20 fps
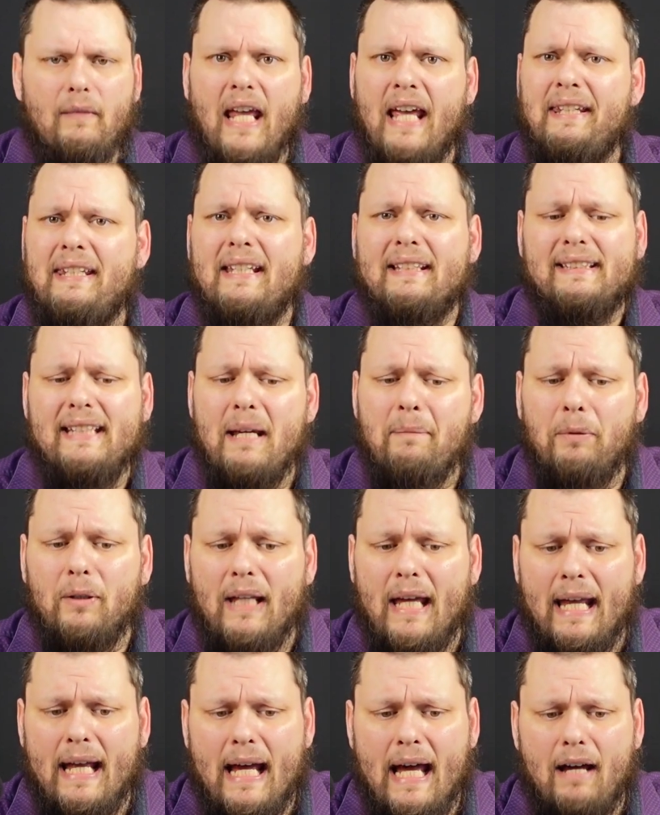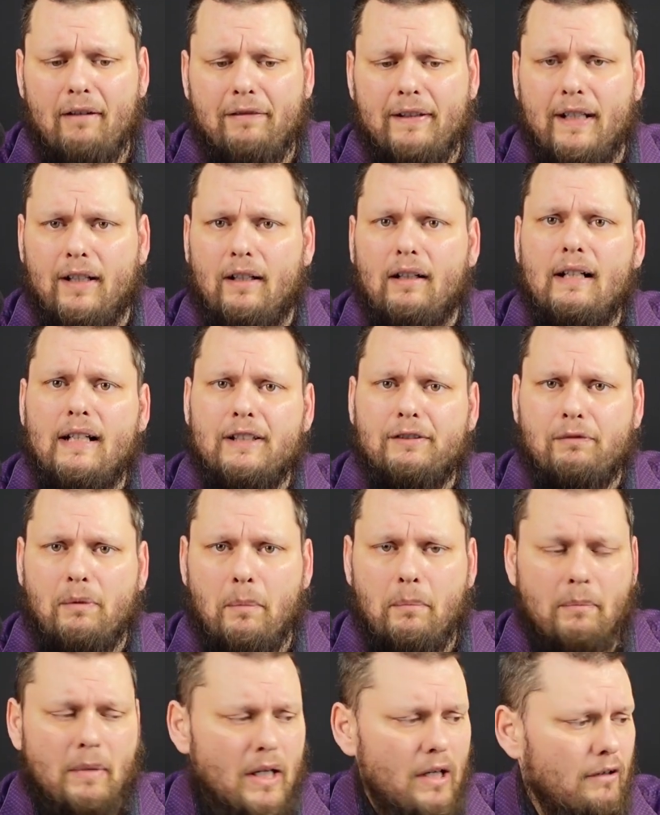And the example I have here is
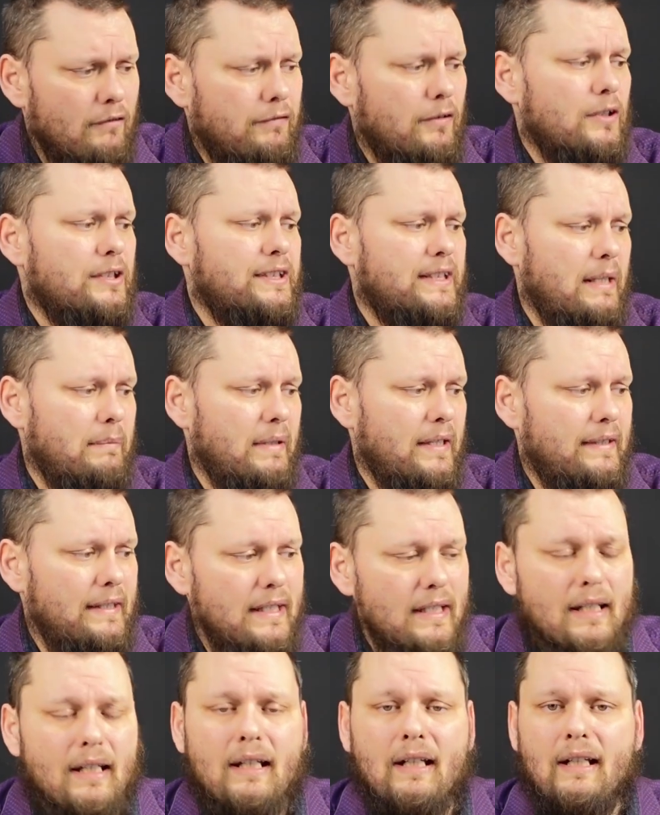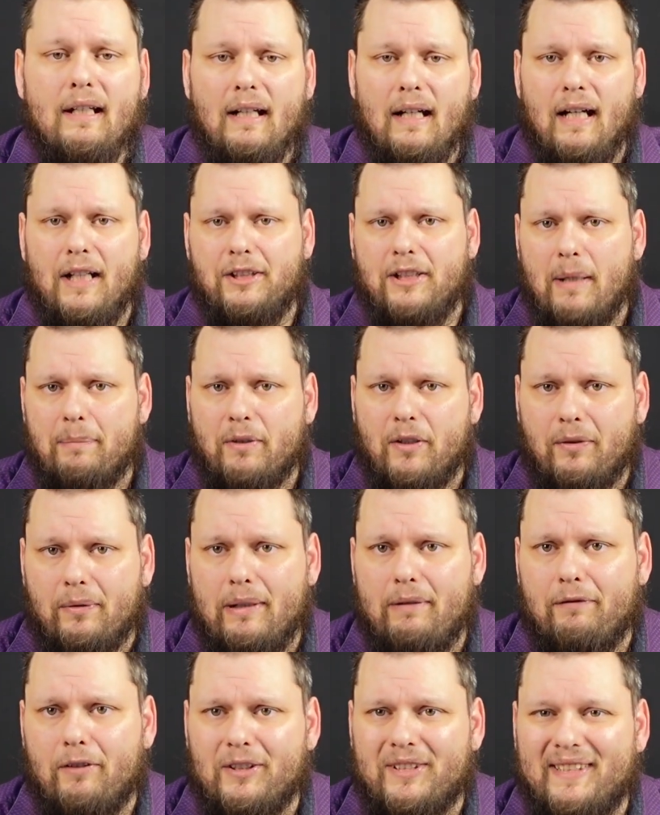from 1 Timothy chapter
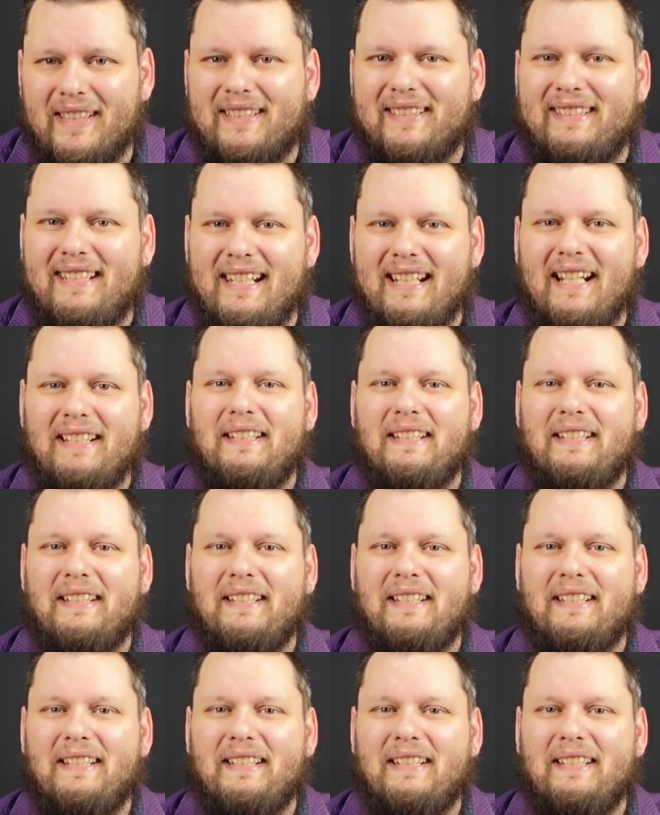3, verse 16.